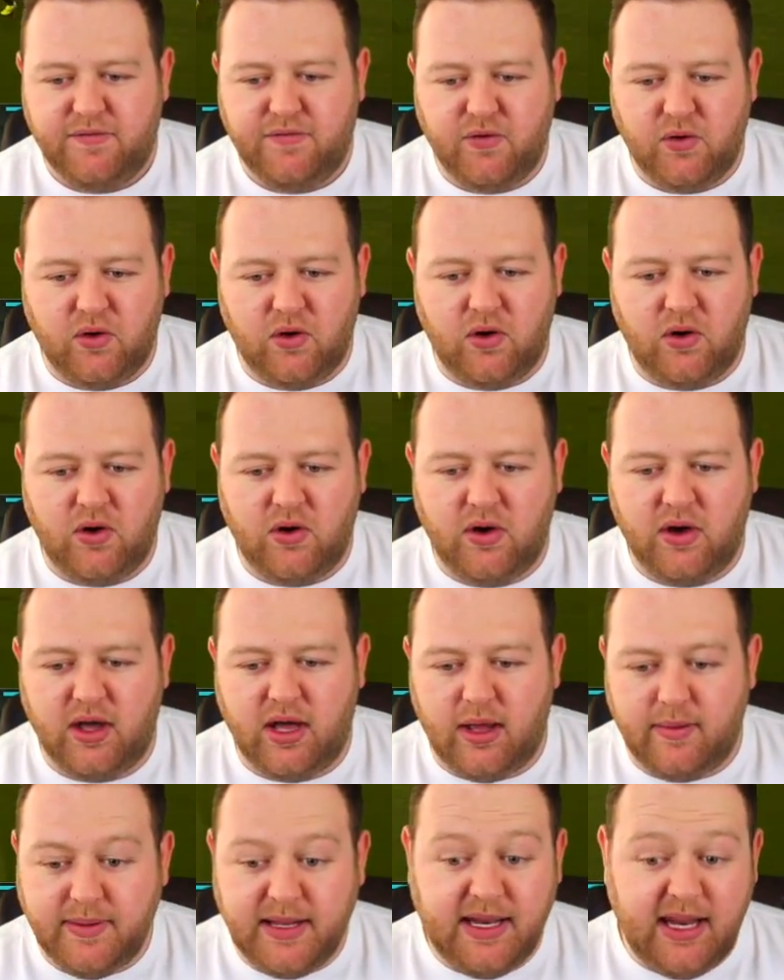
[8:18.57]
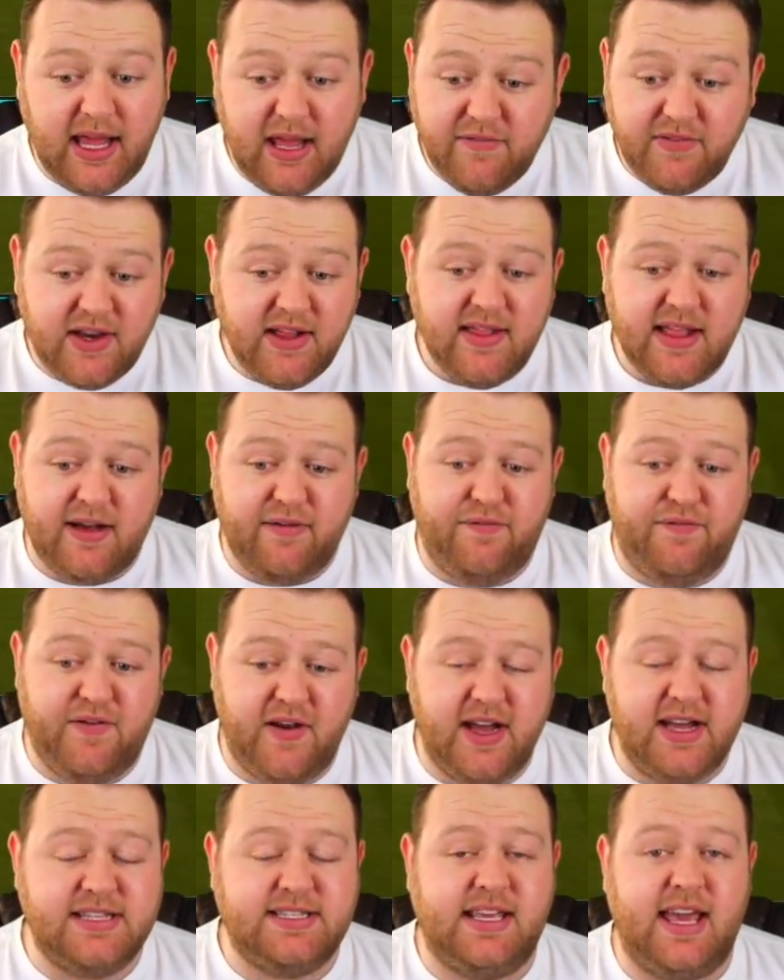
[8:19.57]
I mean, even in that
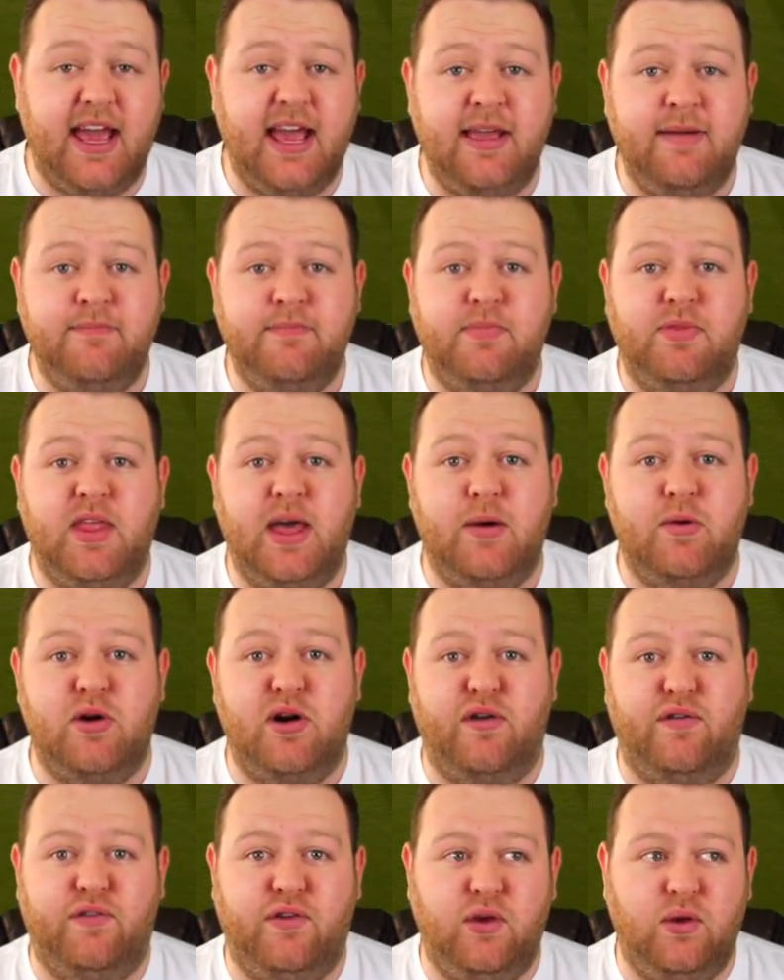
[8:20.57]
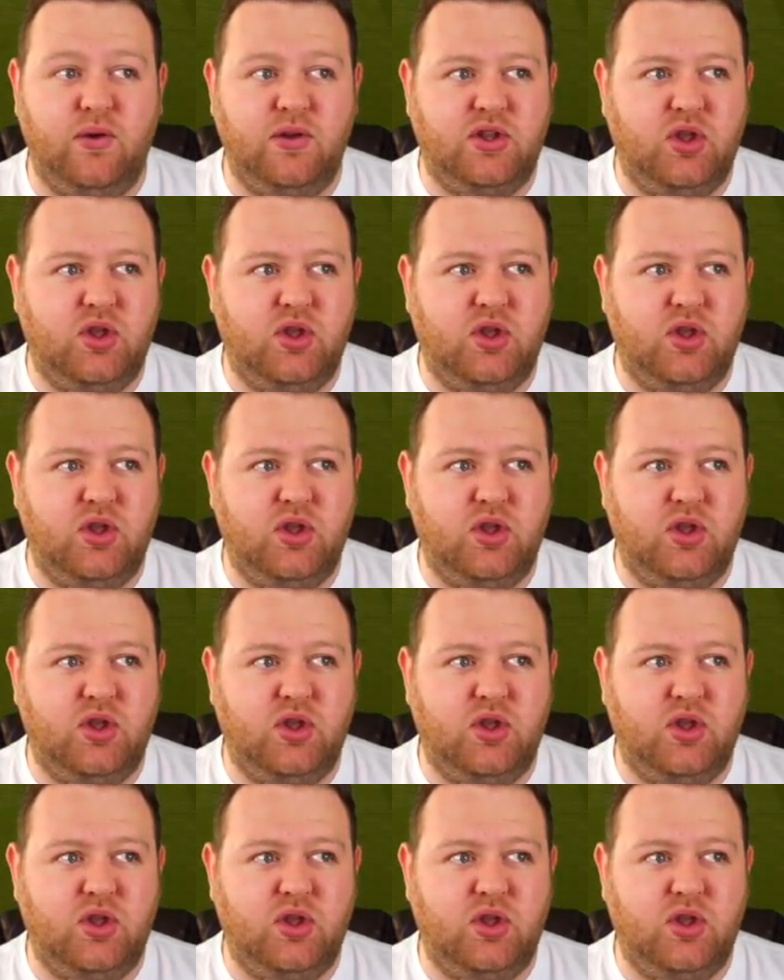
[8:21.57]
first game, there were a few